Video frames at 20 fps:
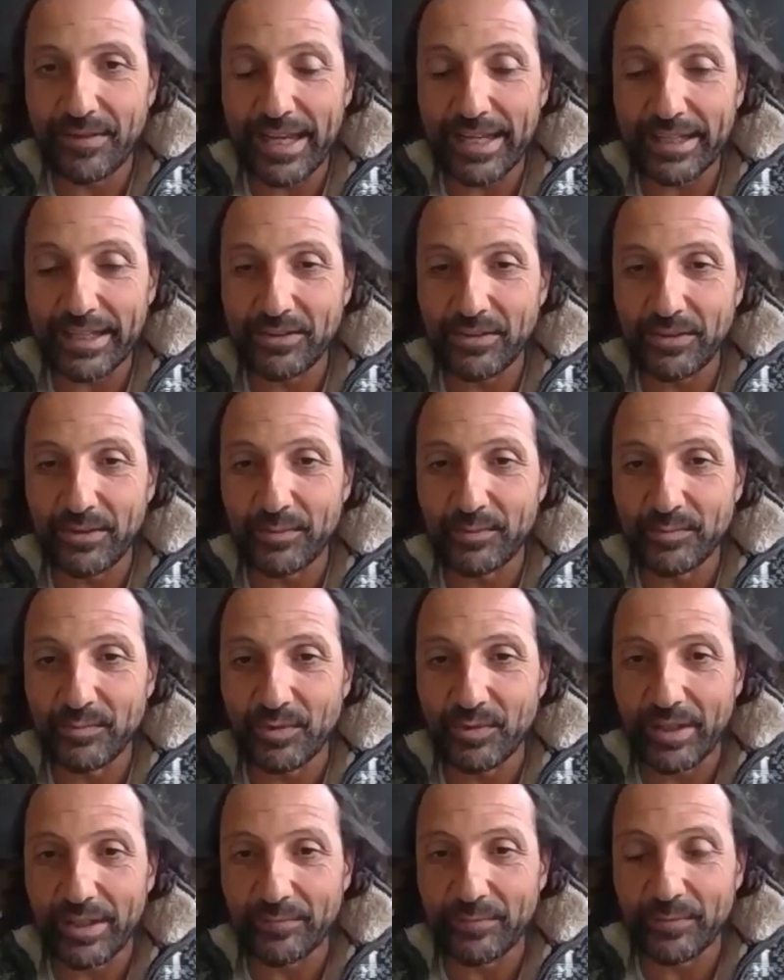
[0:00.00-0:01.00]
vacuum
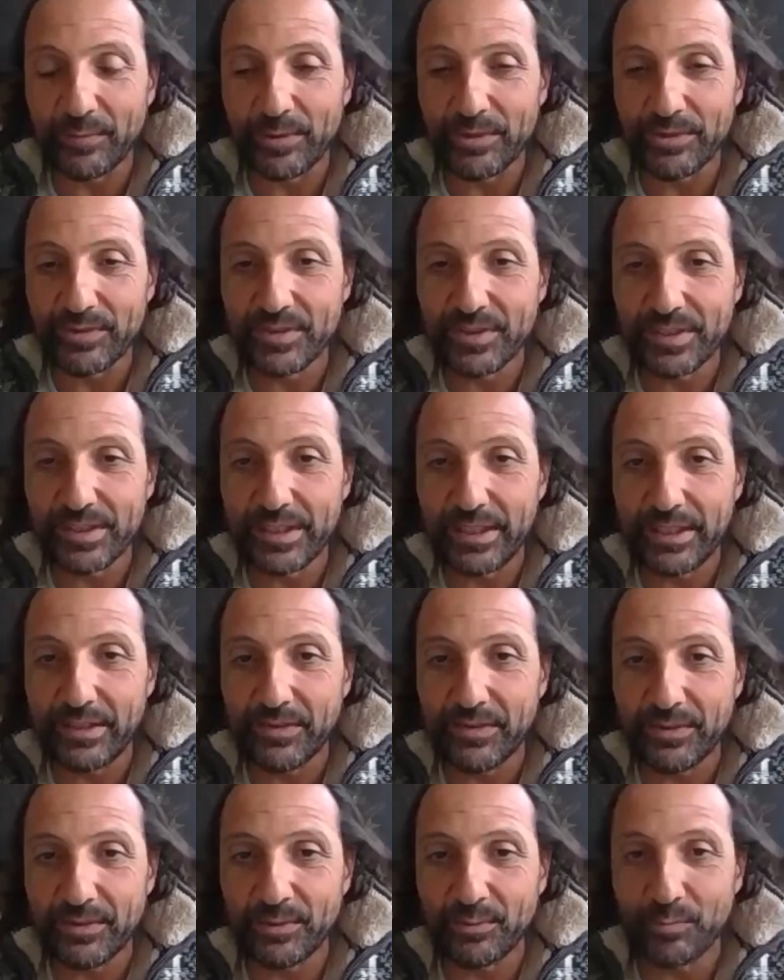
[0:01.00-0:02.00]
to influence the
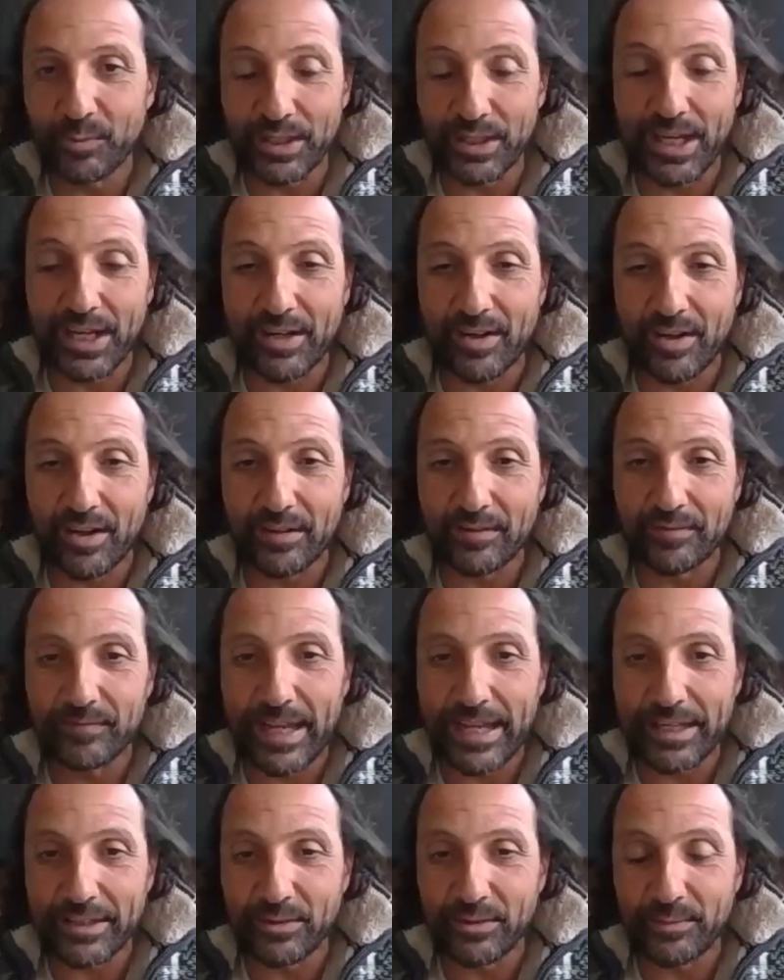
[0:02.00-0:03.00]
ether what i call
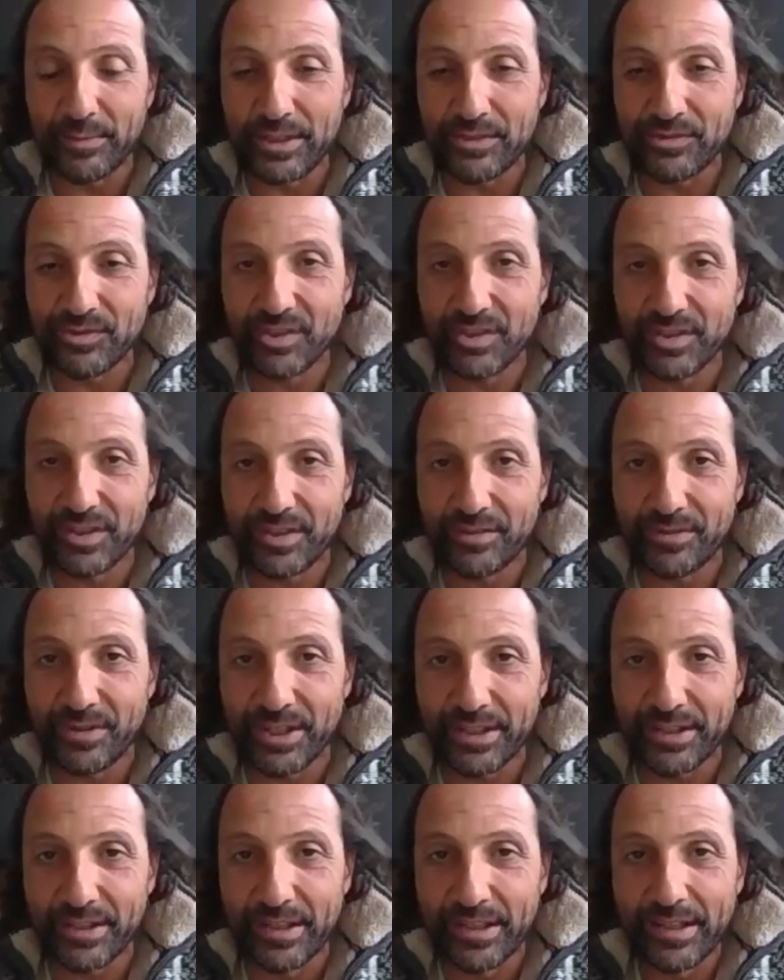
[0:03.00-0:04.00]
vacuum
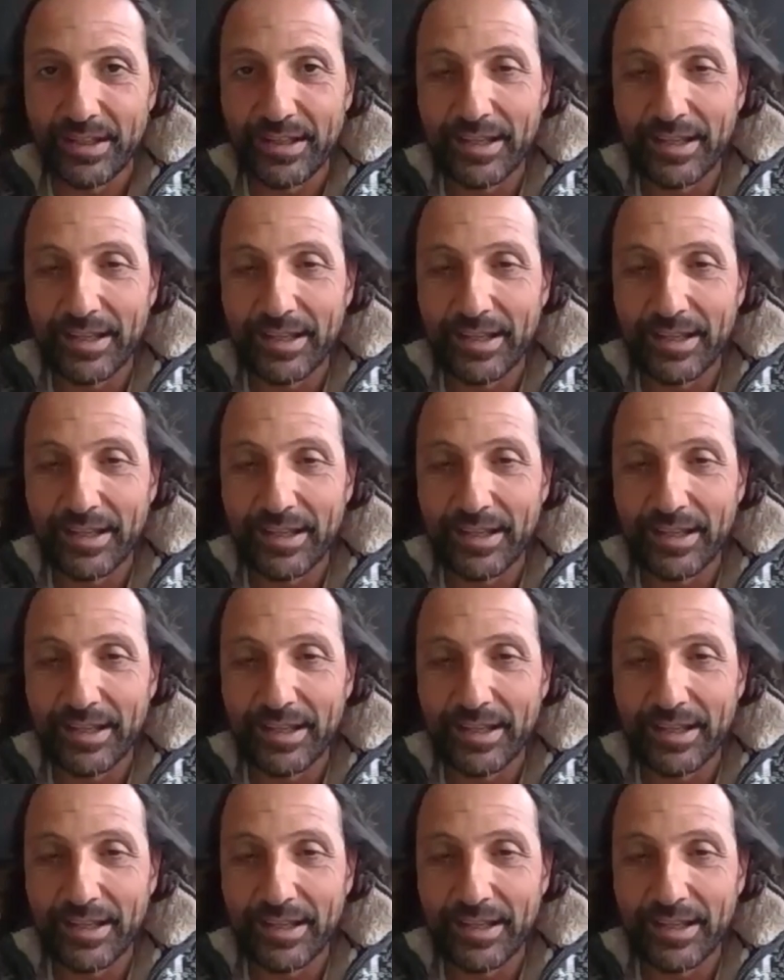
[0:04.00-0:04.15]
engineering